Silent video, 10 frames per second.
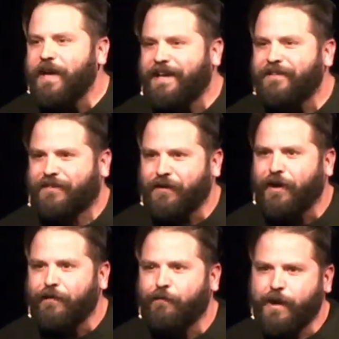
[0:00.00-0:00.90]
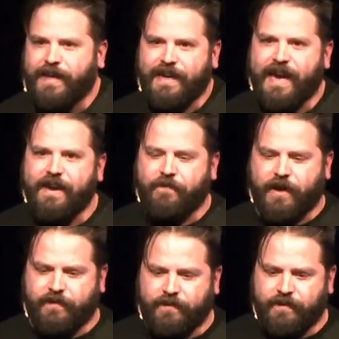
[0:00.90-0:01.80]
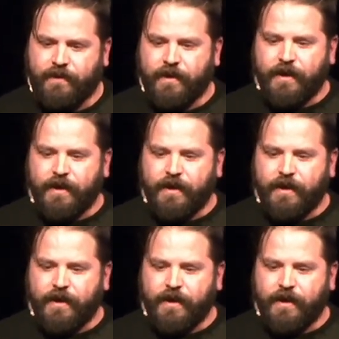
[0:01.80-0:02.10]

we deserve what he gave us,